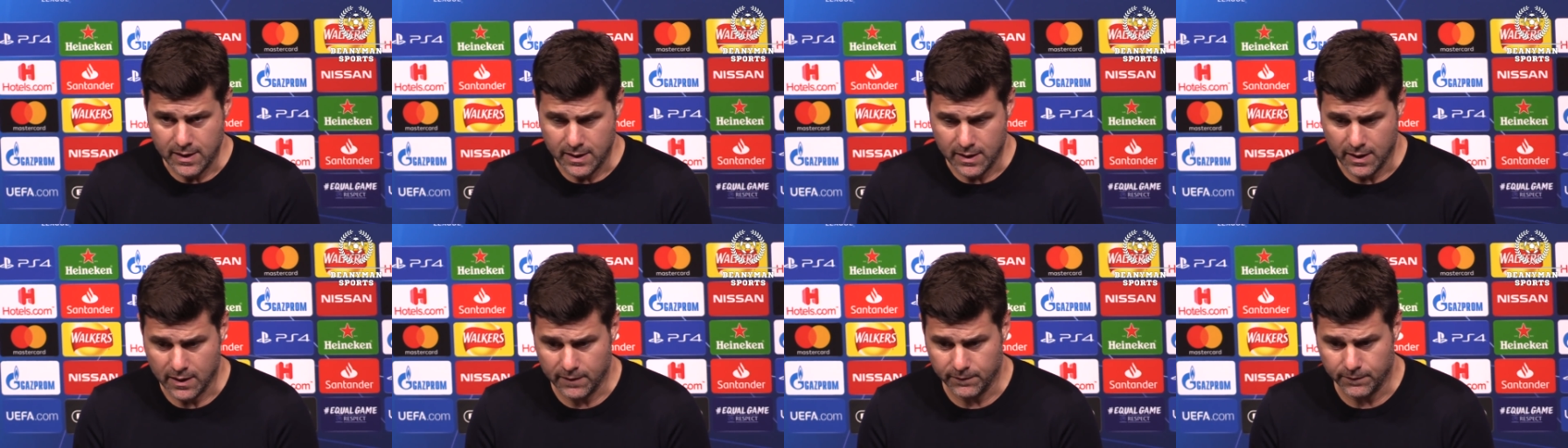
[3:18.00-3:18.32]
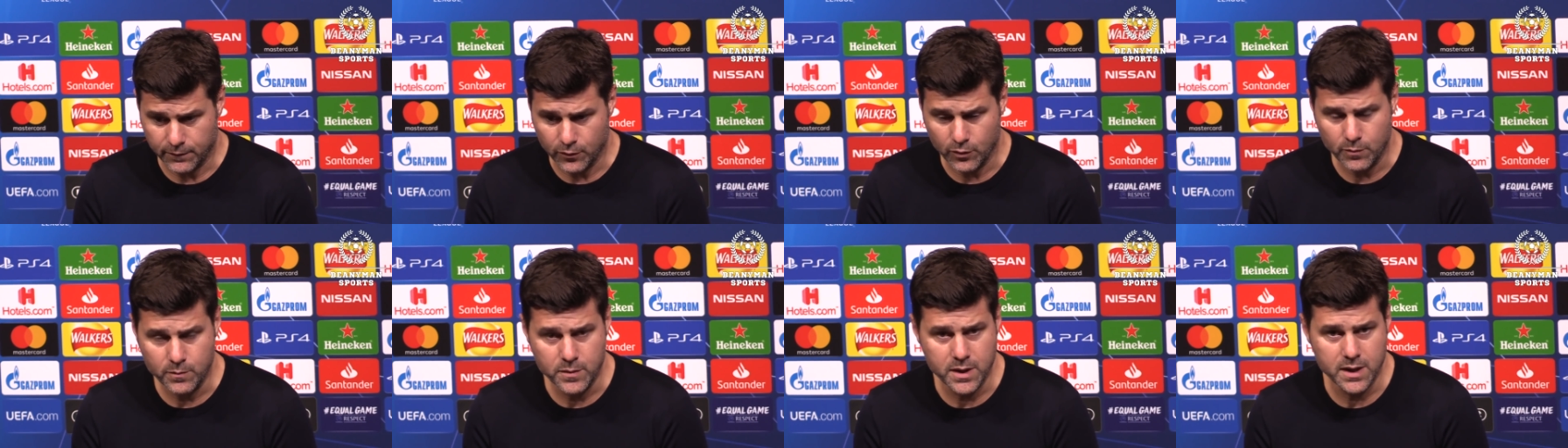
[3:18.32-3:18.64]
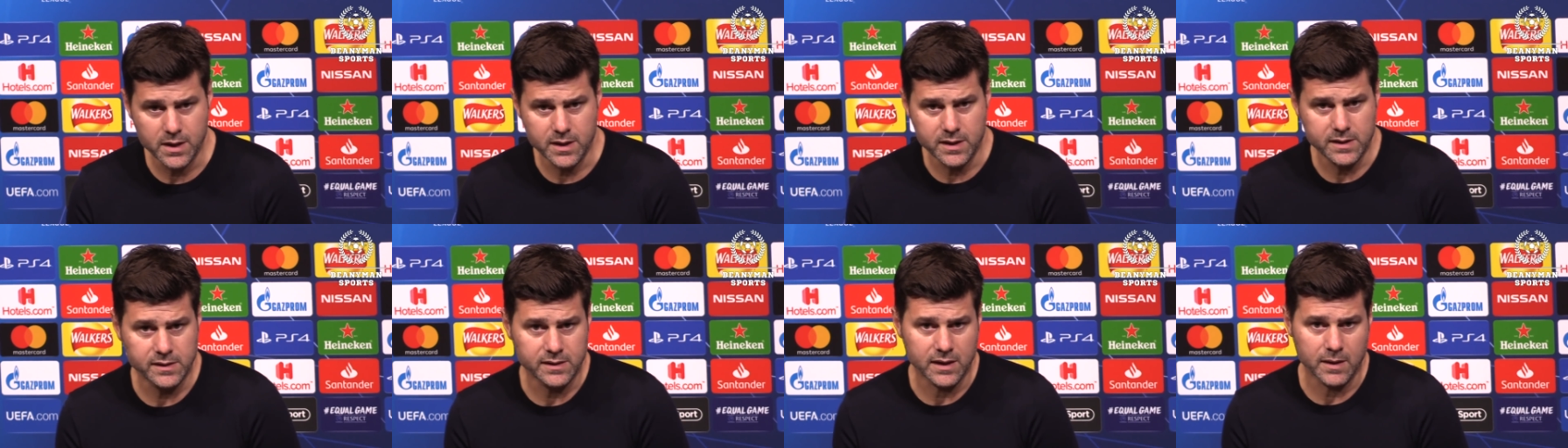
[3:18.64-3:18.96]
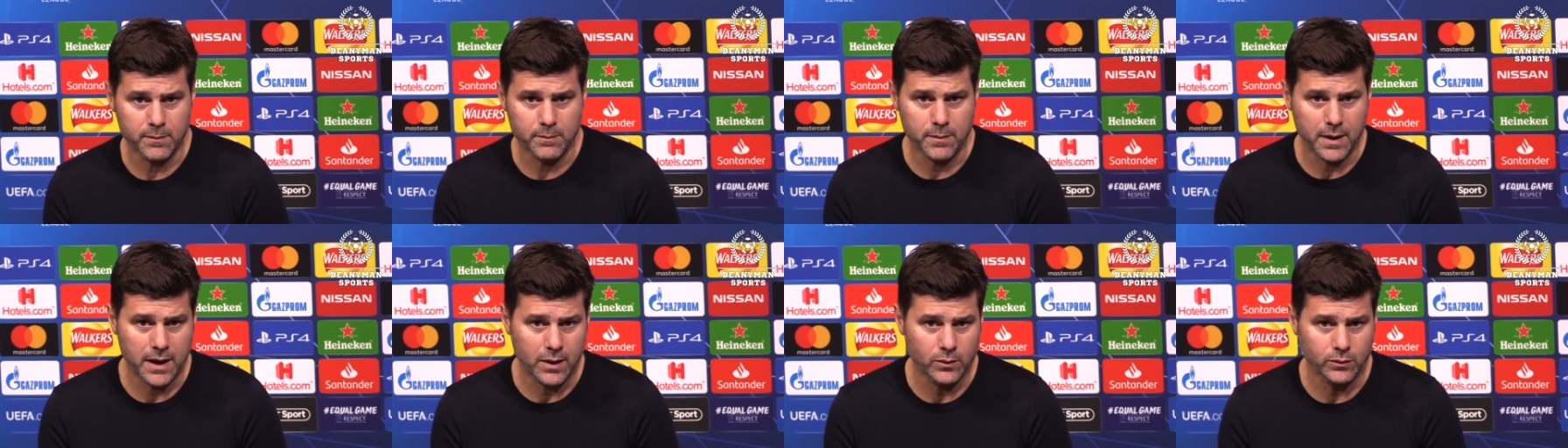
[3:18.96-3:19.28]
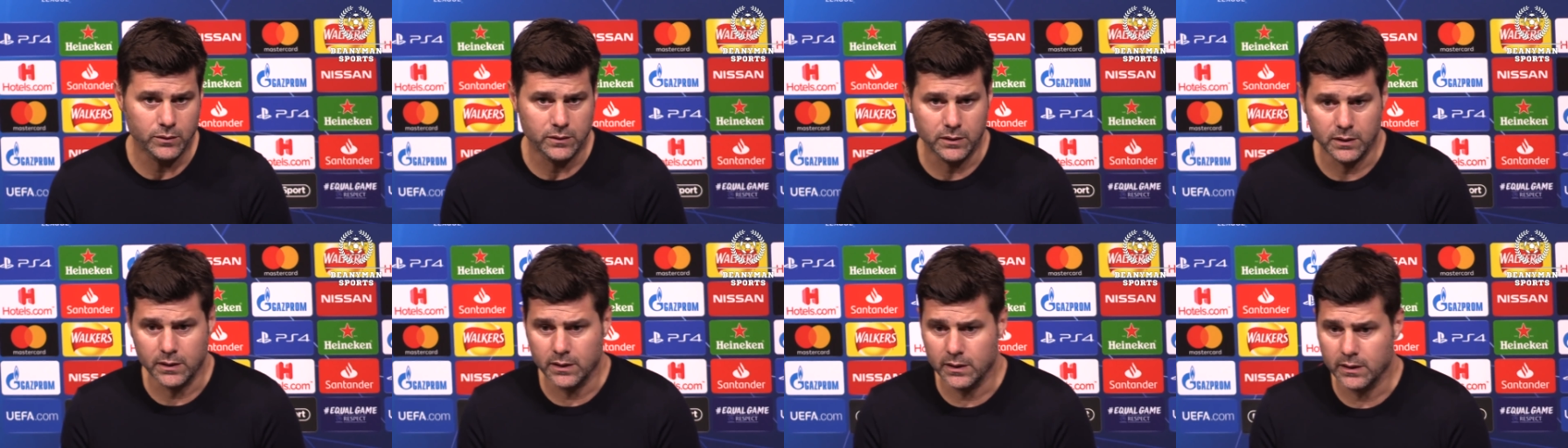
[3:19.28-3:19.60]
And for me, it's
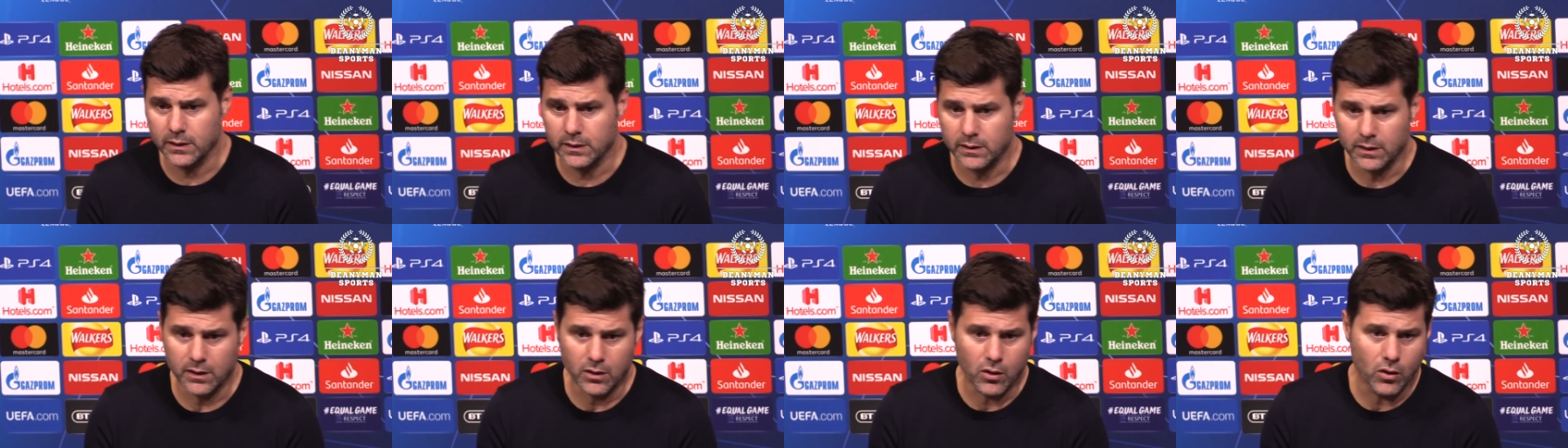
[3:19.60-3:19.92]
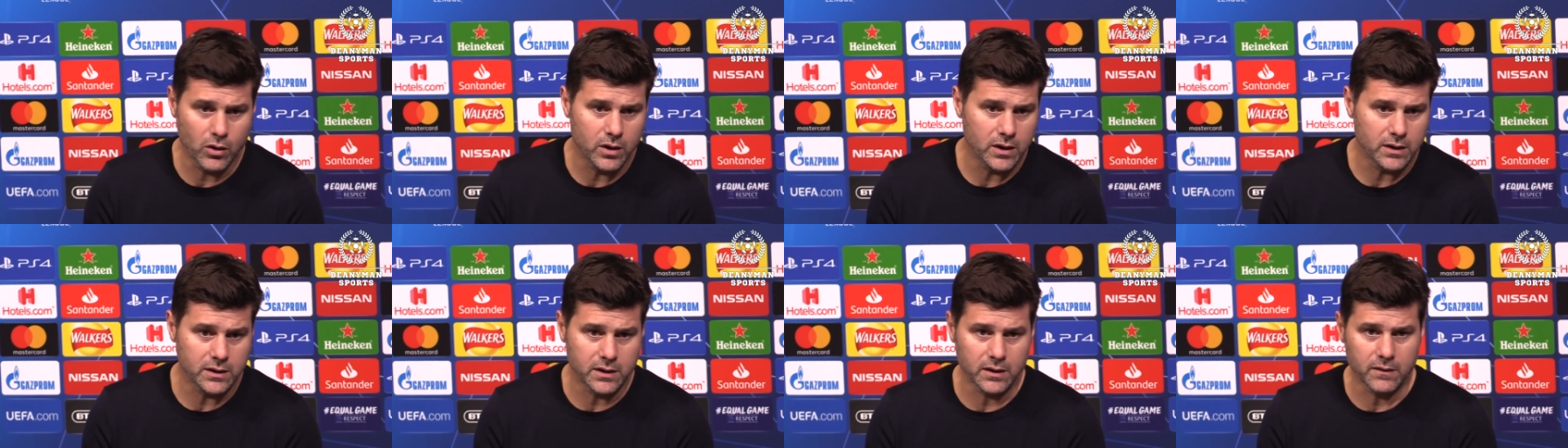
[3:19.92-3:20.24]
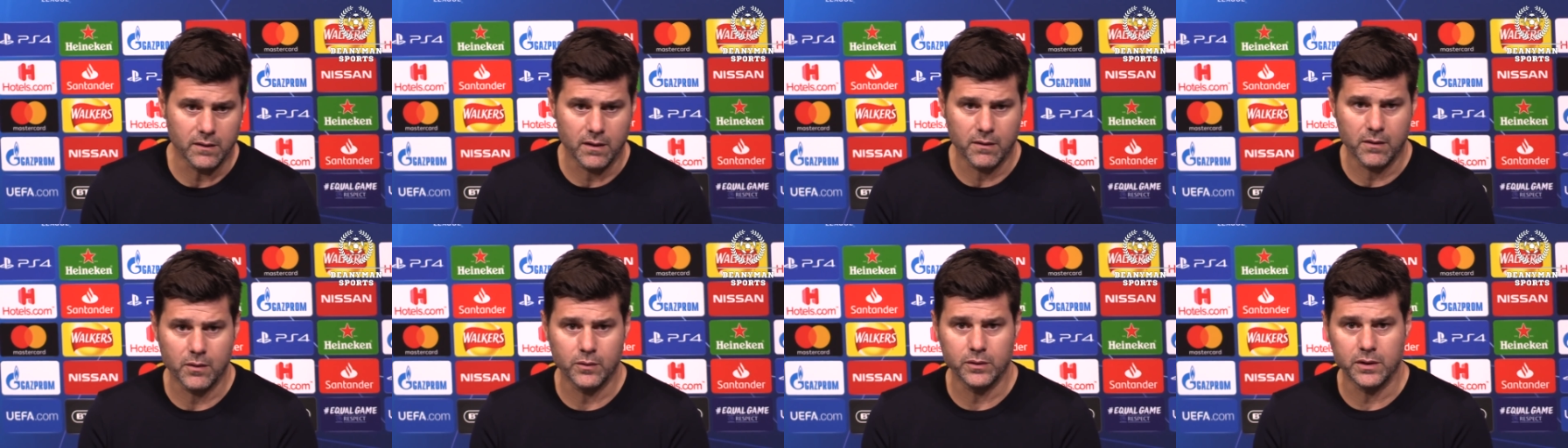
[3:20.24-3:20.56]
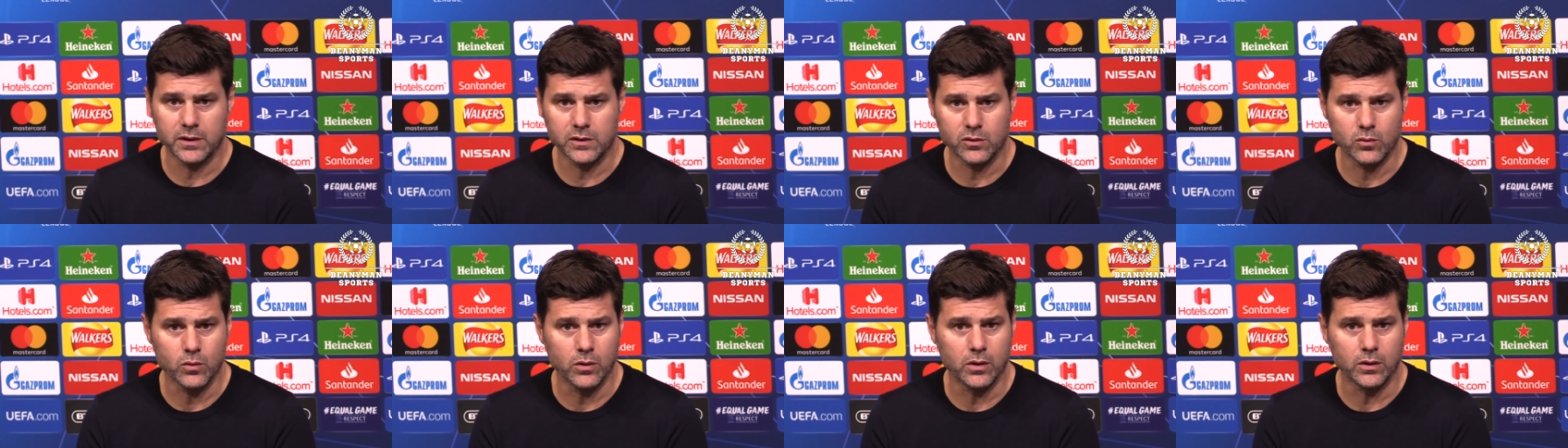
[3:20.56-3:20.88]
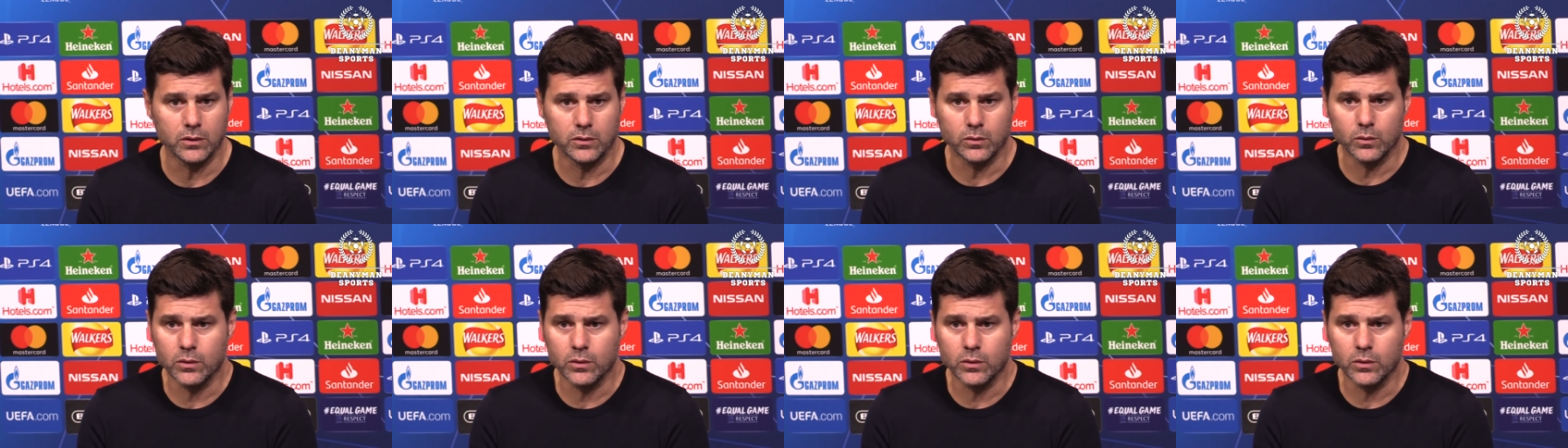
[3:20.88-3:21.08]
about uh, the collective, about the squad.